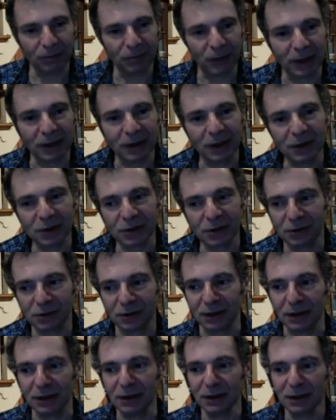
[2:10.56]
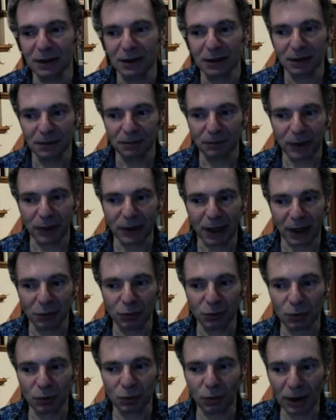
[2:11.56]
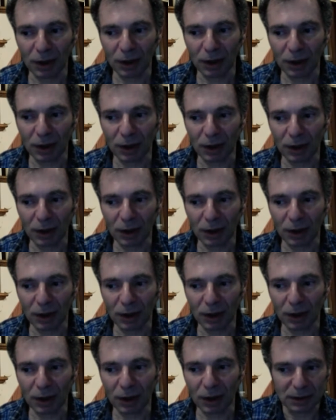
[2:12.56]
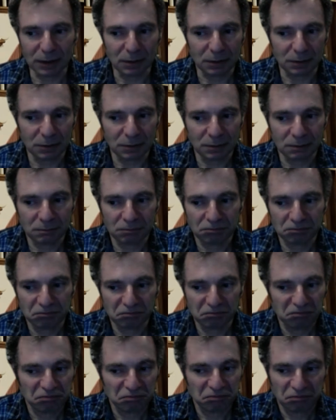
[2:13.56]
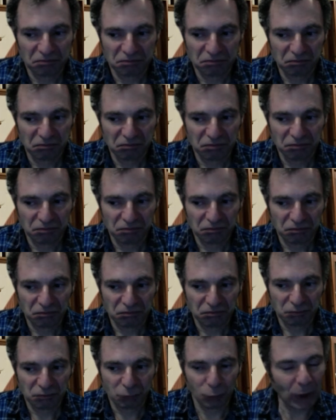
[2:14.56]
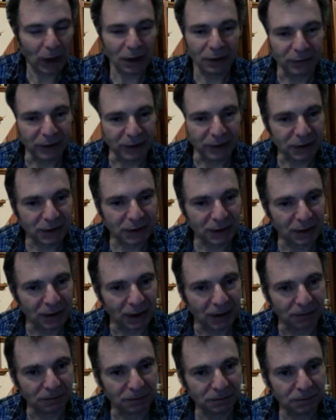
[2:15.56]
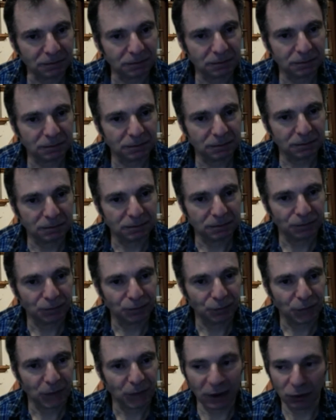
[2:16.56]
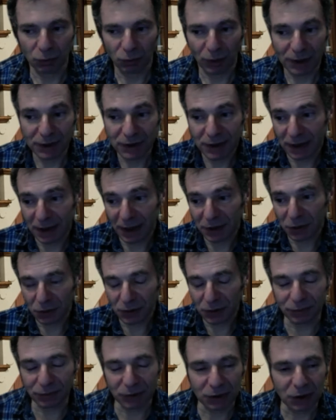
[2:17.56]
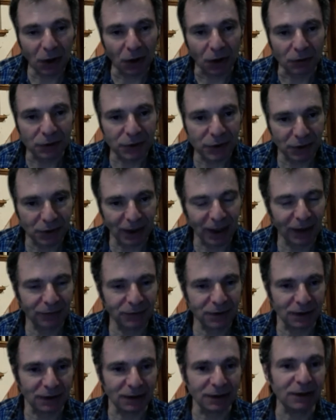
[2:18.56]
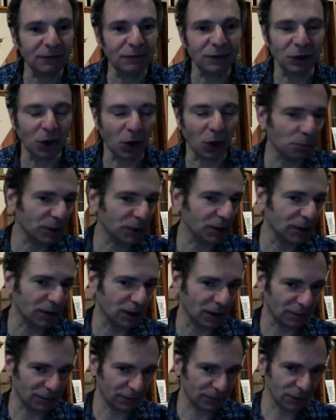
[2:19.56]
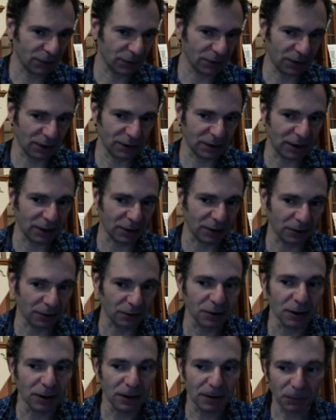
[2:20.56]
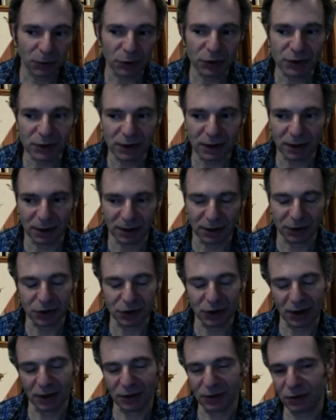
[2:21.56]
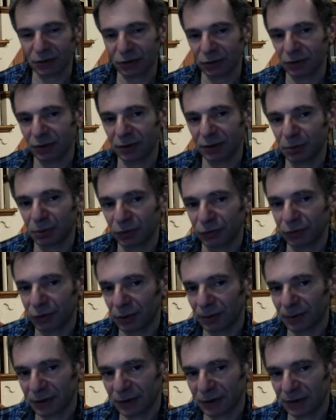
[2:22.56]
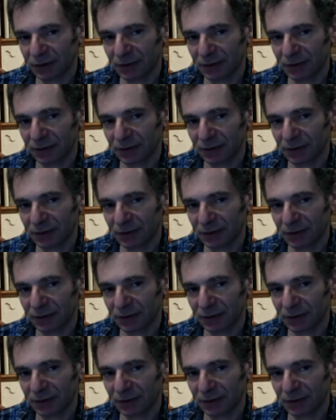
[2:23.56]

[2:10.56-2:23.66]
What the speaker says: my history, but I would want it to be relevant to them in ways that I don't even know. So I have to leave it open enough so that their personality shines through in the performance.